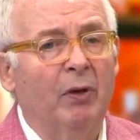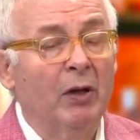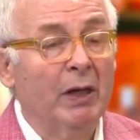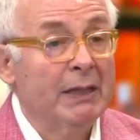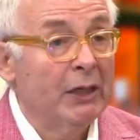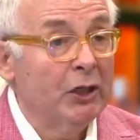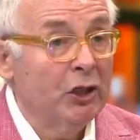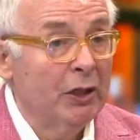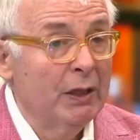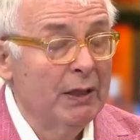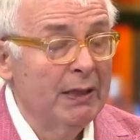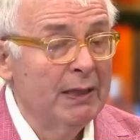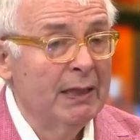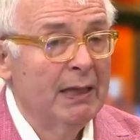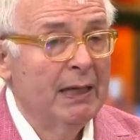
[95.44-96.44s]

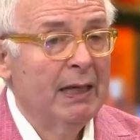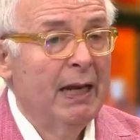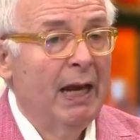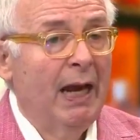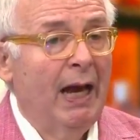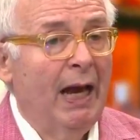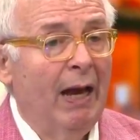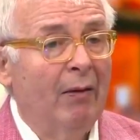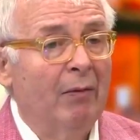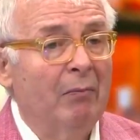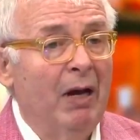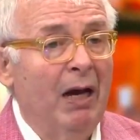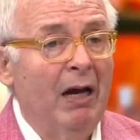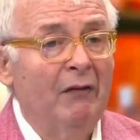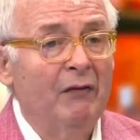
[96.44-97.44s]
politicians,
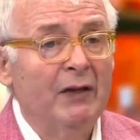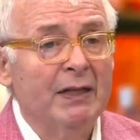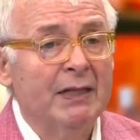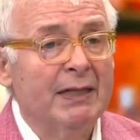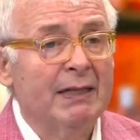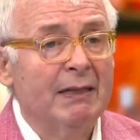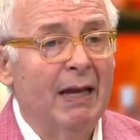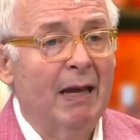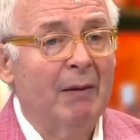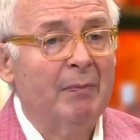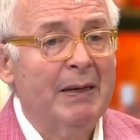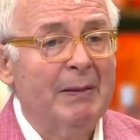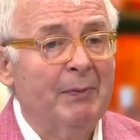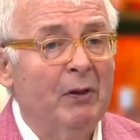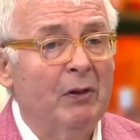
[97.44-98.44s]
marvellous
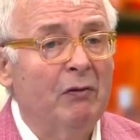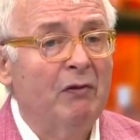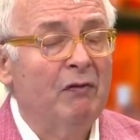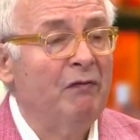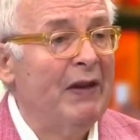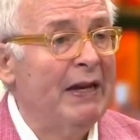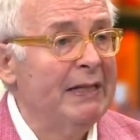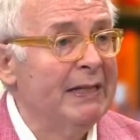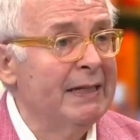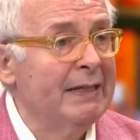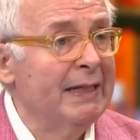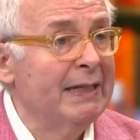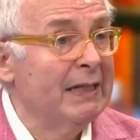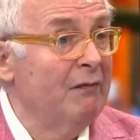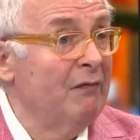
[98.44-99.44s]
people who've invented
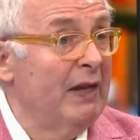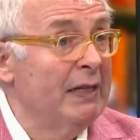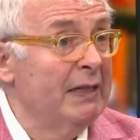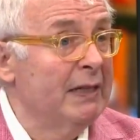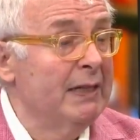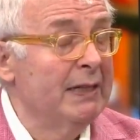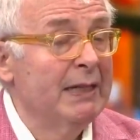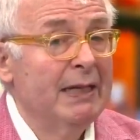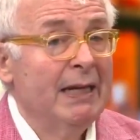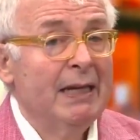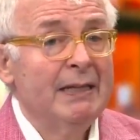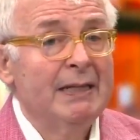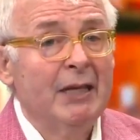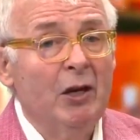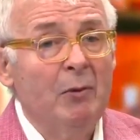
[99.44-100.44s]
things, inventors,
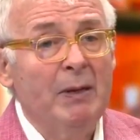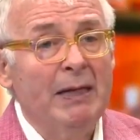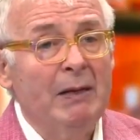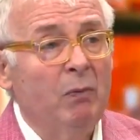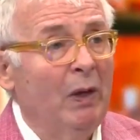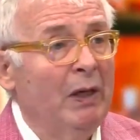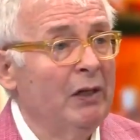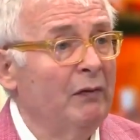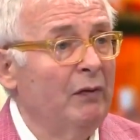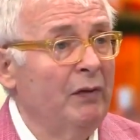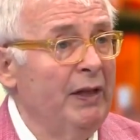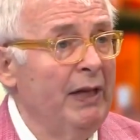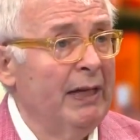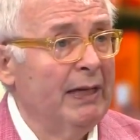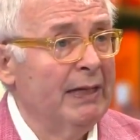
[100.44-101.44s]
so many wonderful
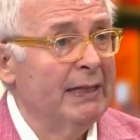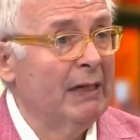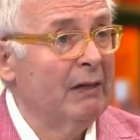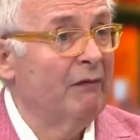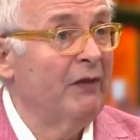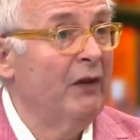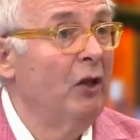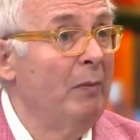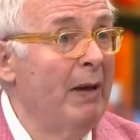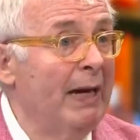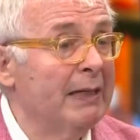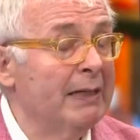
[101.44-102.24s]
things, film